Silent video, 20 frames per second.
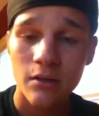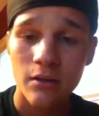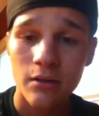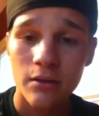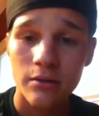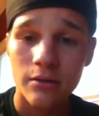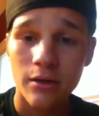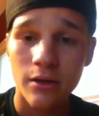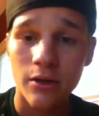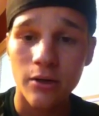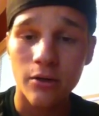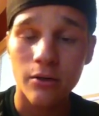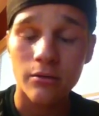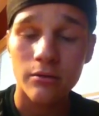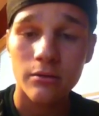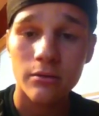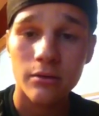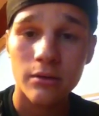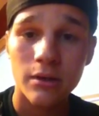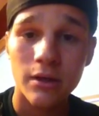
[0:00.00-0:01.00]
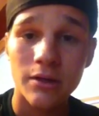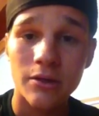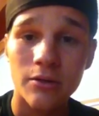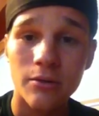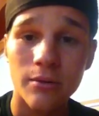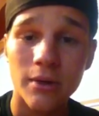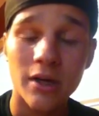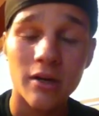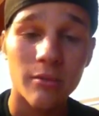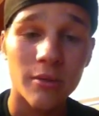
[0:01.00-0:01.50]
So I do
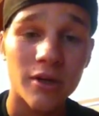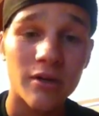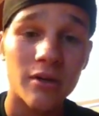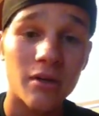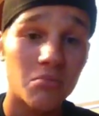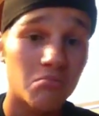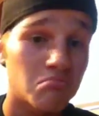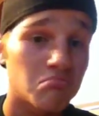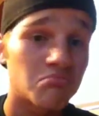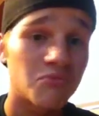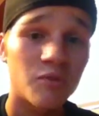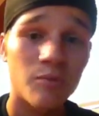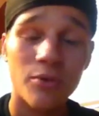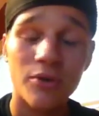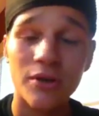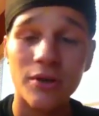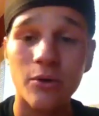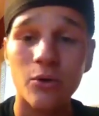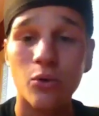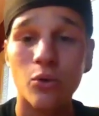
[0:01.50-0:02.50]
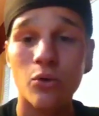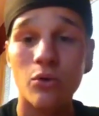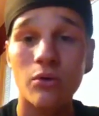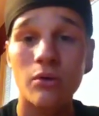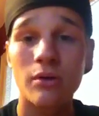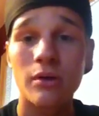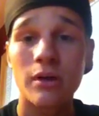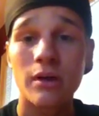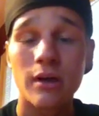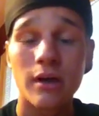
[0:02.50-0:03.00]
recommend it. It's pretty cool.
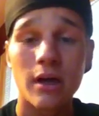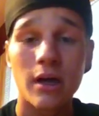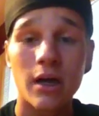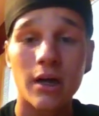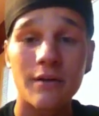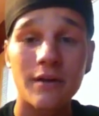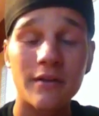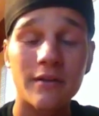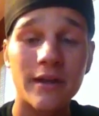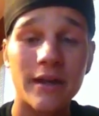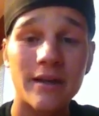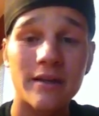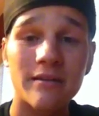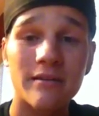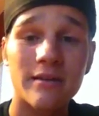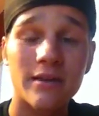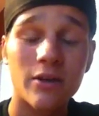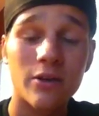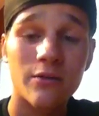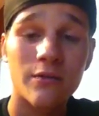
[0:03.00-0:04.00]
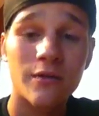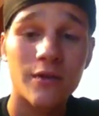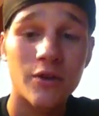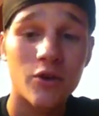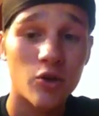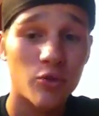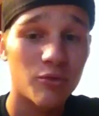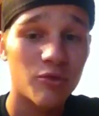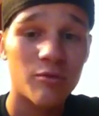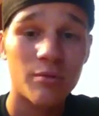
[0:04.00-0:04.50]
I think that itself could
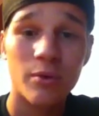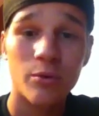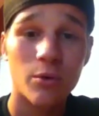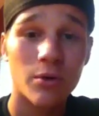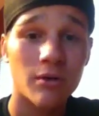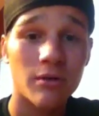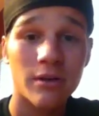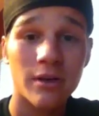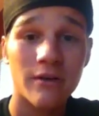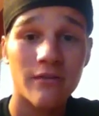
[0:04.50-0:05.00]
almost be worth like